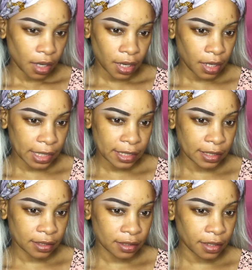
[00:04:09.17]

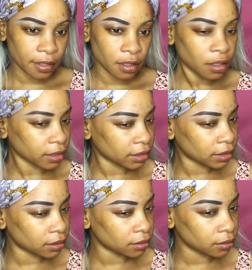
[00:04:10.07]
and it
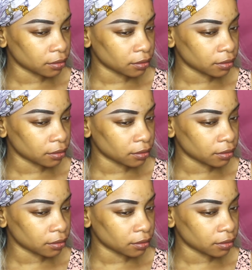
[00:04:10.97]
looks